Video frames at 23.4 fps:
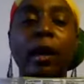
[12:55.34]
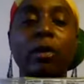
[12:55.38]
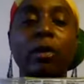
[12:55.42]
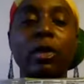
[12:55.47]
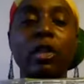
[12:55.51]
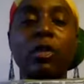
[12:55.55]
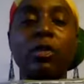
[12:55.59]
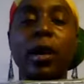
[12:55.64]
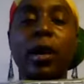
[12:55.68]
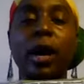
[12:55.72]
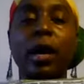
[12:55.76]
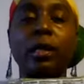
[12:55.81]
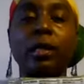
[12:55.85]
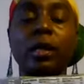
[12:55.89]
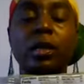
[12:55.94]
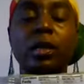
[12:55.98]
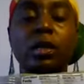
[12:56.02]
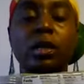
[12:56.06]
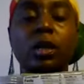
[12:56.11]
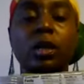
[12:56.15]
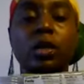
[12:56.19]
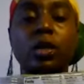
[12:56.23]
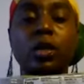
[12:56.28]

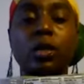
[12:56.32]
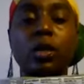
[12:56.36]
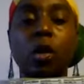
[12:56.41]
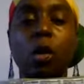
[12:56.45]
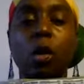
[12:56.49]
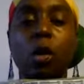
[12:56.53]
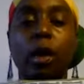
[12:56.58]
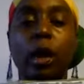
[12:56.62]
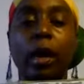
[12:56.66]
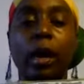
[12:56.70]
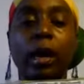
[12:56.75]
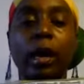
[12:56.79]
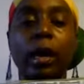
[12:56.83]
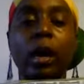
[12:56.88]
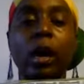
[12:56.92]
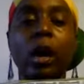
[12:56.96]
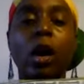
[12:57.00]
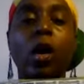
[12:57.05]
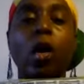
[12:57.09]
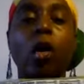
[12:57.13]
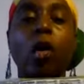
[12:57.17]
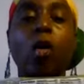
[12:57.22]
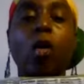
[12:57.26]
responses to soy,
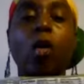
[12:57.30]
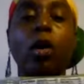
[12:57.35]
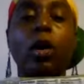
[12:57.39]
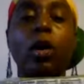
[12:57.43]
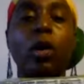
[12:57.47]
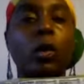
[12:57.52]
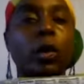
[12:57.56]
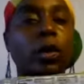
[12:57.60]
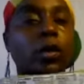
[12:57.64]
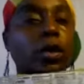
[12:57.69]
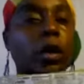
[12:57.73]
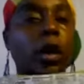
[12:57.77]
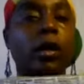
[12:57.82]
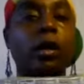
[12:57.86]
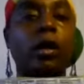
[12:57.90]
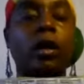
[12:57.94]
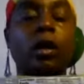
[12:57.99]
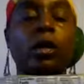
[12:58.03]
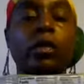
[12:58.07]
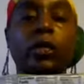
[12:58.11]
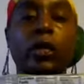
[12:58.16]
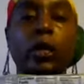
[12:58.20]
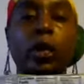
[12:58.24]
or you were trying
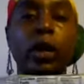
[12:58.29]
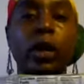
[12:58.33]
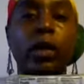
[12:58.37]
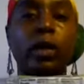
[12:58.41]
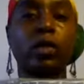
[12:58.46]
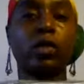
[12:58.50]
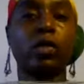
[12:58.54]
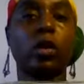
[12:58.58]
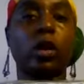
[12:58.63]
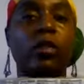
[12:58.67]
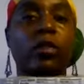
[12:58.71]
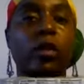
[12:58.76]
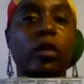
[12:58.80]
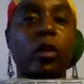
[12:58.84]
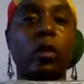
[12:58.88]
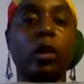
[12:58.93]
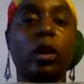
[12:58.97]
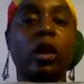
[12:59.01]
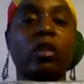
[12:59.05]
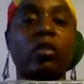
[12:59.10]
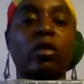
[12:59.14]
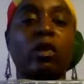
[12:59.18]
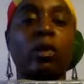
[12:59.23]
to avoid soy for
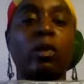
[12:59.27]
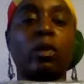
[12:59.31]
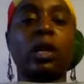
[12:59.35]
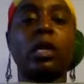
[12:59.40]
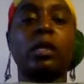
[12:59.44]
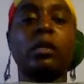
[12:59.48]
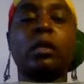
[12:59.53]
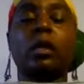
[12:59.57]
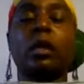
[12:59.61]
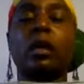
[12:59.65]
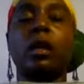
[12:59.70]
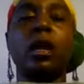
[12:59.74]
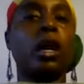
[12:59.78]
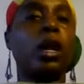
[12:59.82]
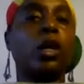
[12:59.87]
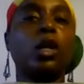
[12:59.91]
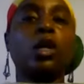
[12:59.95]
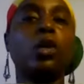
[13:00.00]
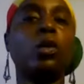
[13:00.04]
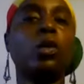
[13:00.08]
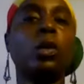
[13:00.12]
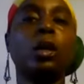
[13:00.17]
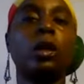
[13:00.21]
whatever reason,
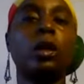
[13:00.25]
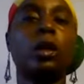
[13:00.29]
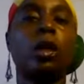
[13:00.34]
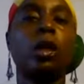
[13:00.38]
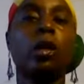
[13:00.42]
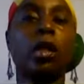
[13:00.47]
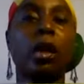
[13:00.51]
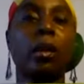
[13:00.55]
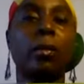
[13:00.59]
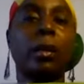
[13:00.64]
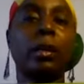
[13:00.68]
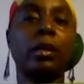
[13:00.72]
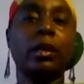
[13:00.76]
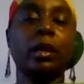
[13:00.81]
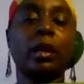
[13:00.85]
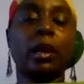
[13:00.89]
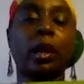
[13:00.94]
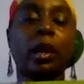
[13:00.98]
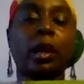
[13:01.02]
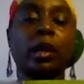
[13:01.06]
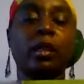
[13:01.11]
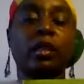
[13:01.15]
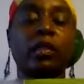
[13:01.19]
you wouldn't know that by
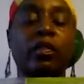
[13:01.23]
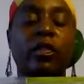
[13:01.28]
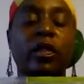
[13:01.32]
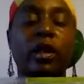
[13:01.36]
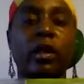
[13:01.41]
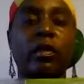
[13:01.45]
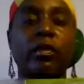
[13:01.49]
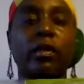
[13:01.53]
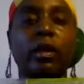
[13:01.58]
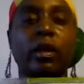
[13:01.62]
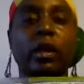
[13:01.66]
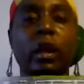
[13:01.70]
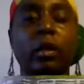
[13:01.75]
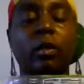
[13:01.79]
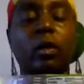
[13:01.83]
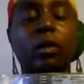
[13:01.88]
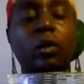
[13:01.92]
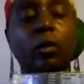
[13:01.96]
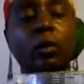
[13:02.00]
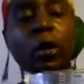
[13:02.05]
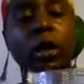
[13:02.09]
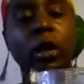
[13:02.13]
looking at the front of the label.